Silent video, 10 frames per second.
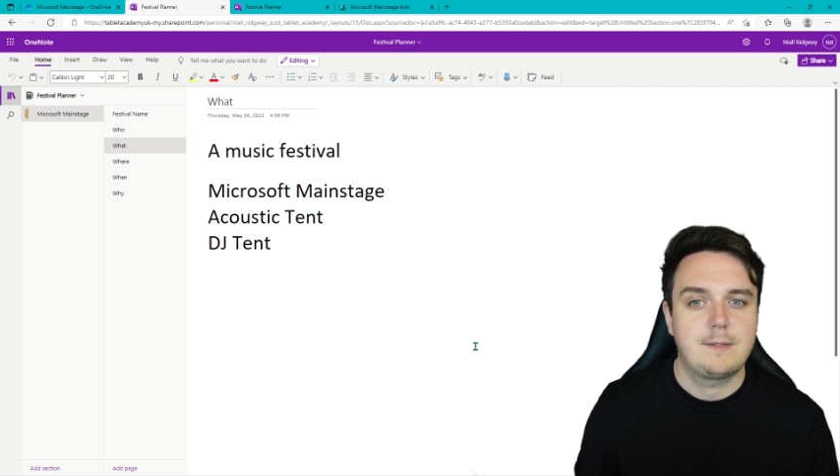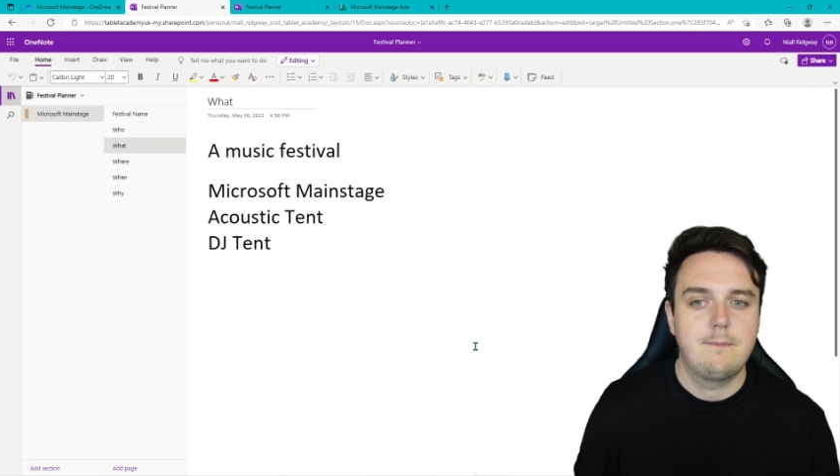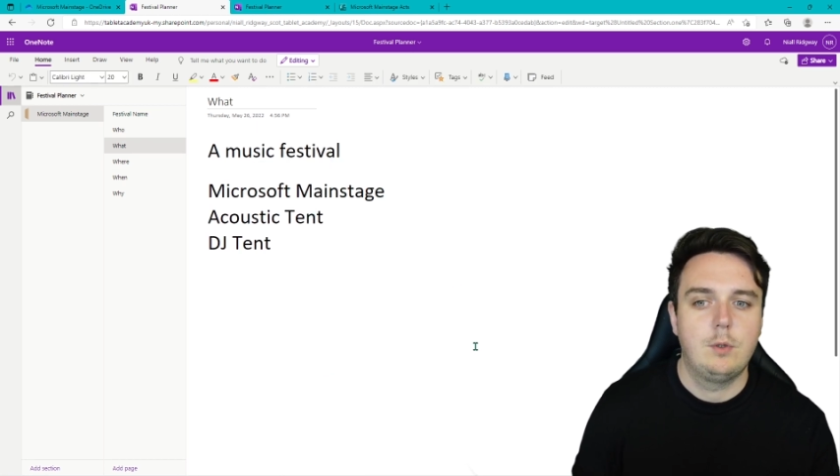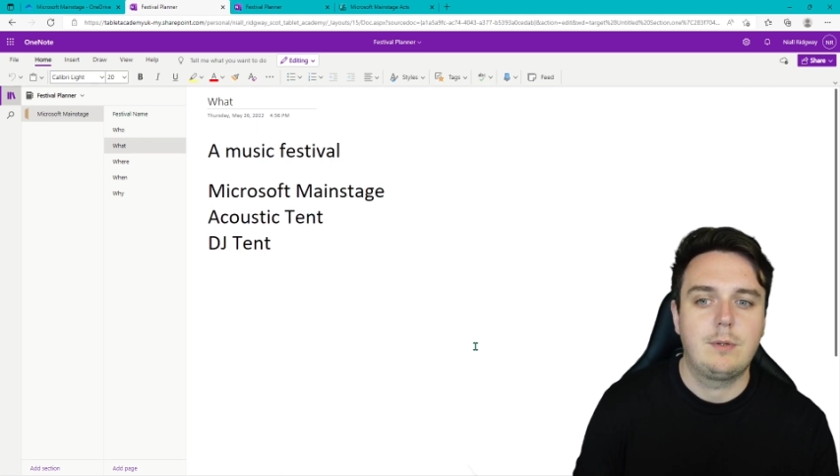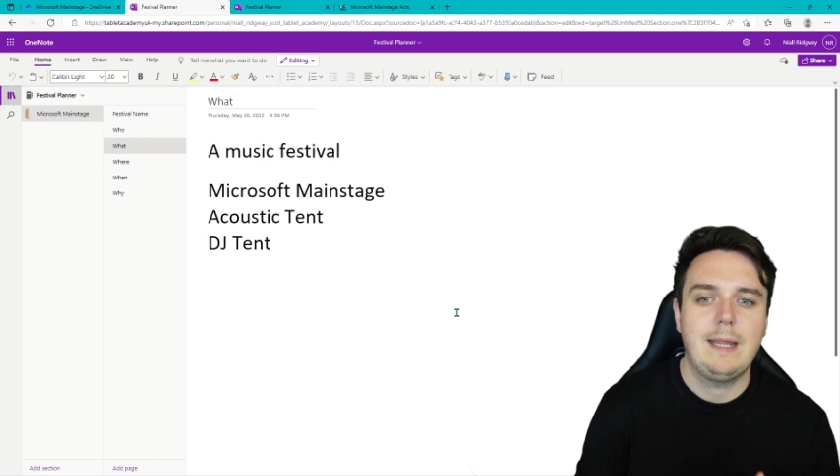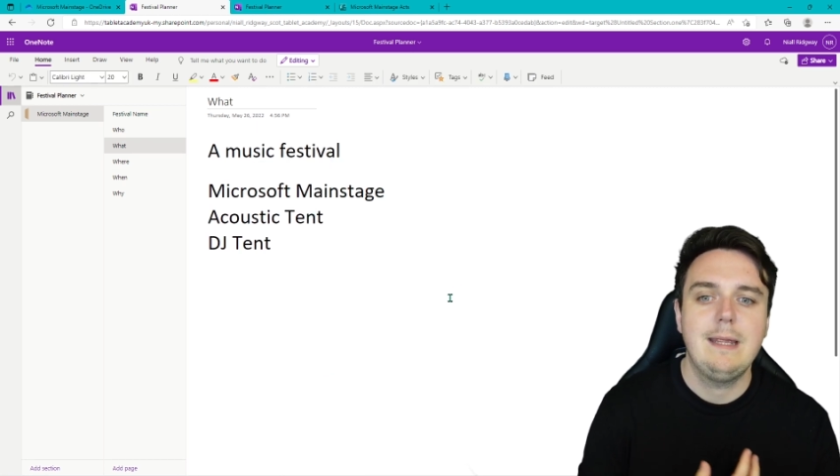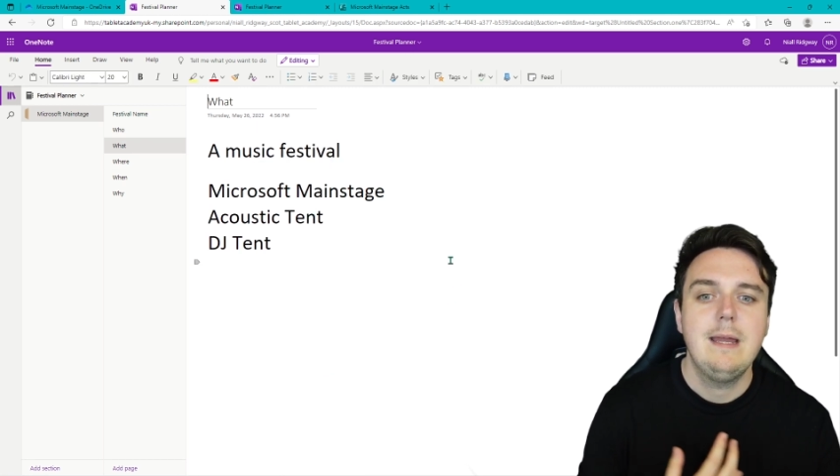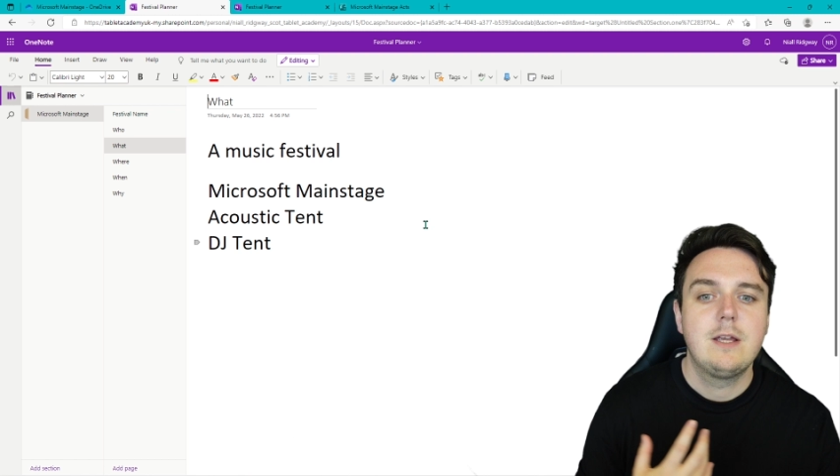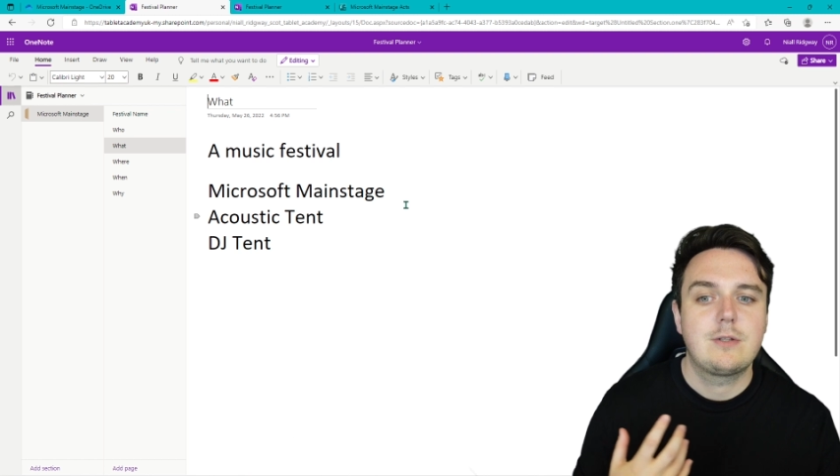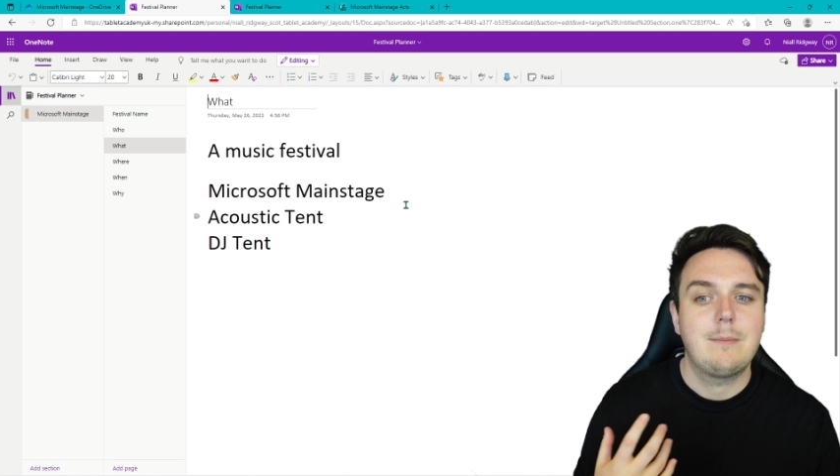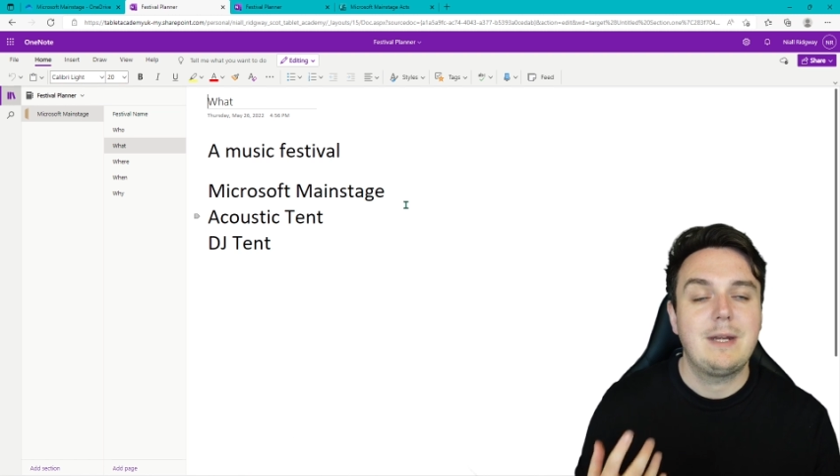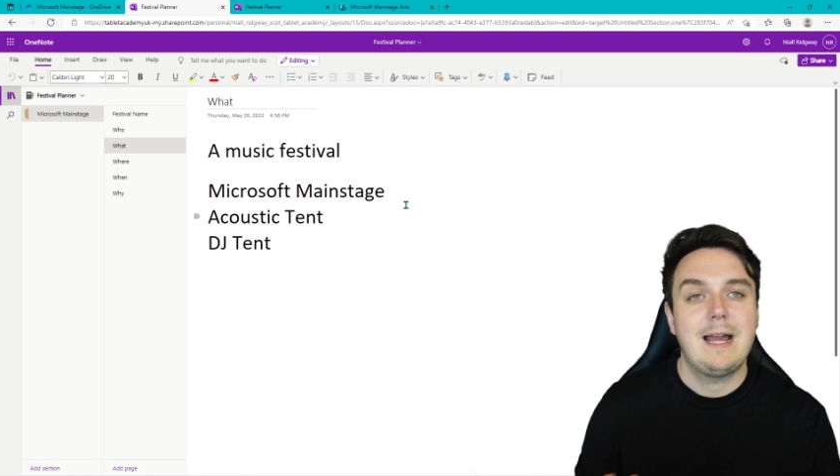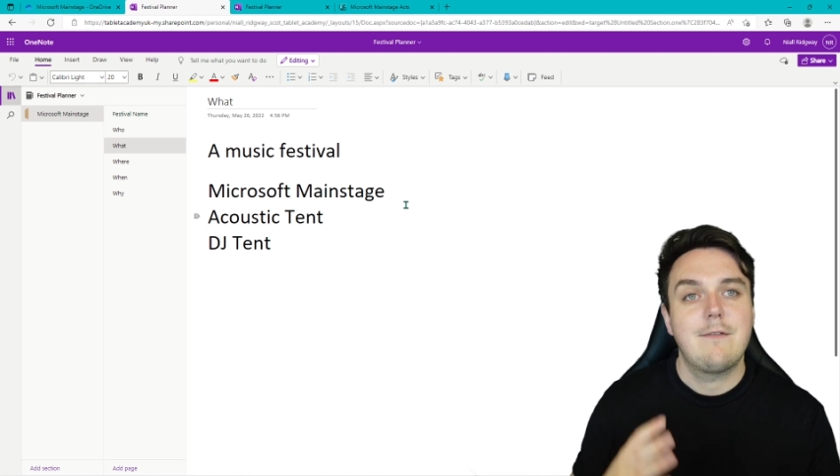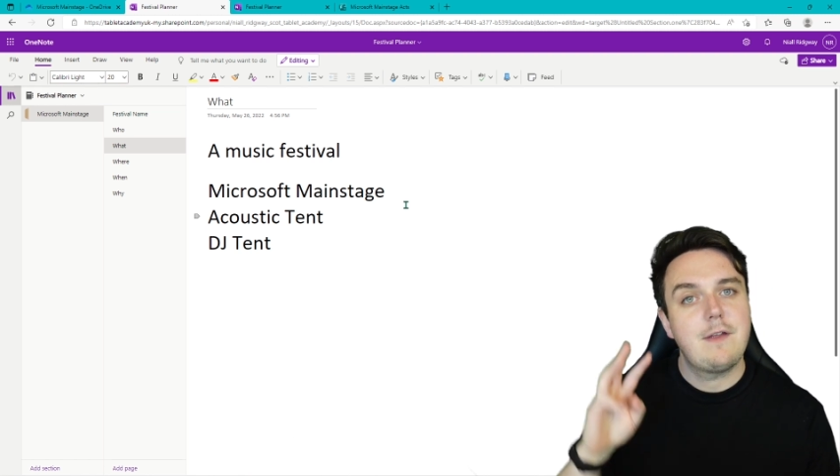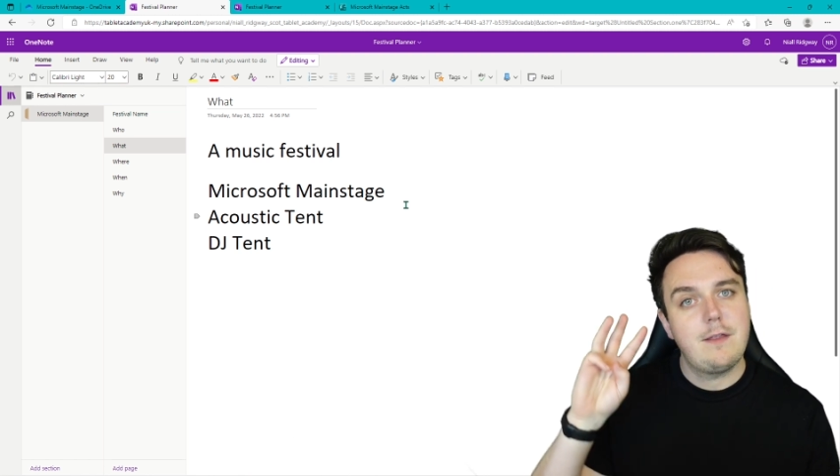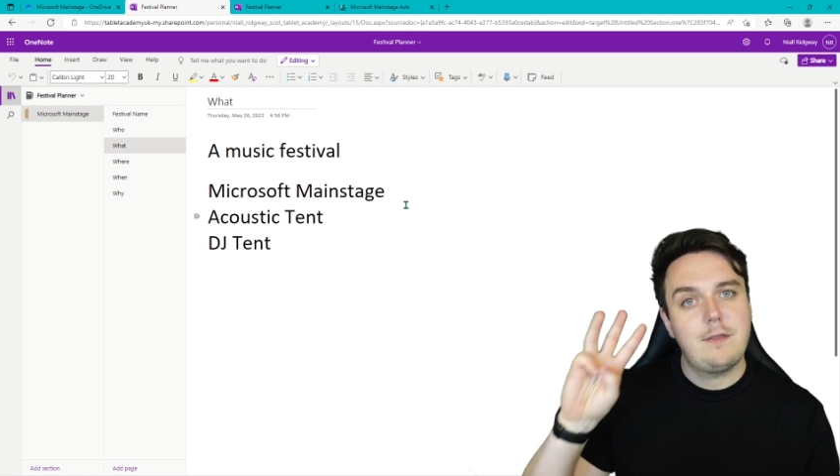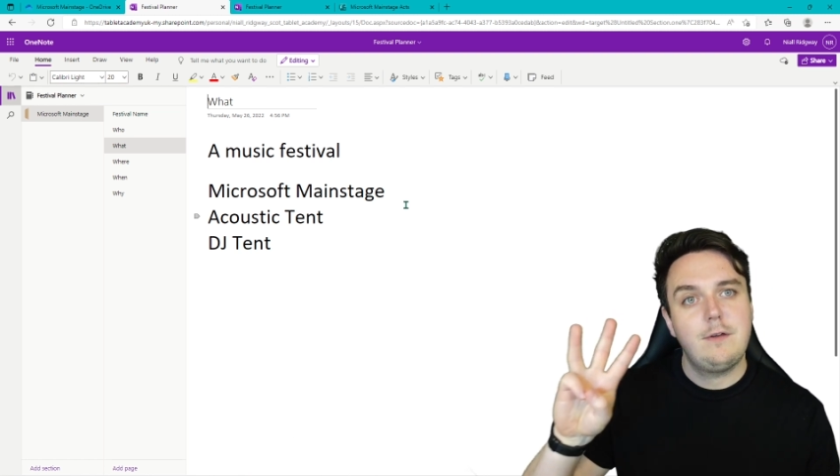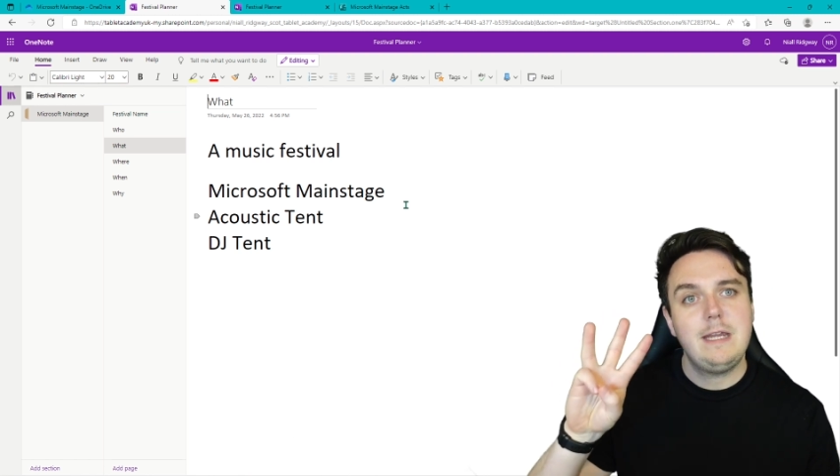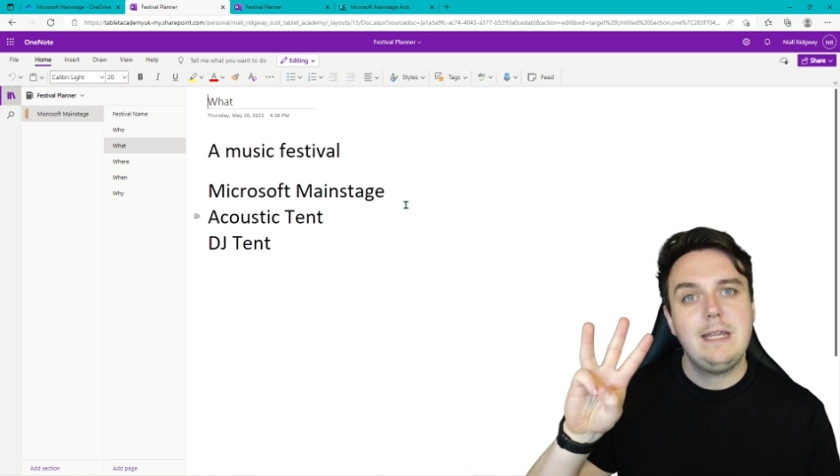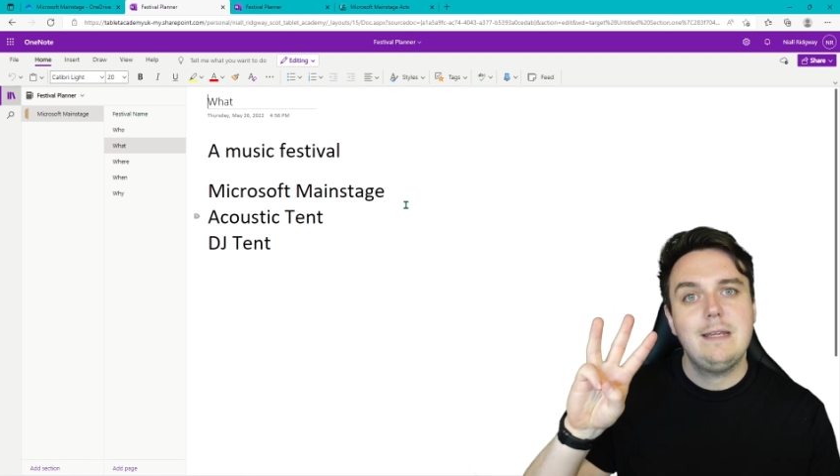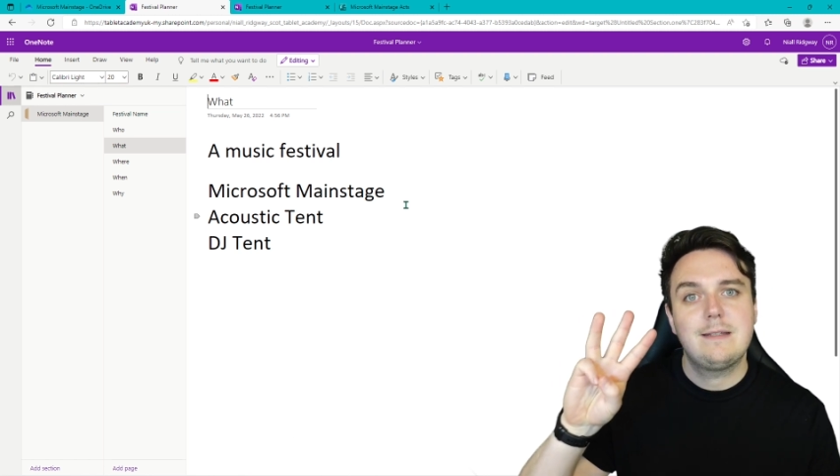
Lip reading: Okay, so I'm going to have 3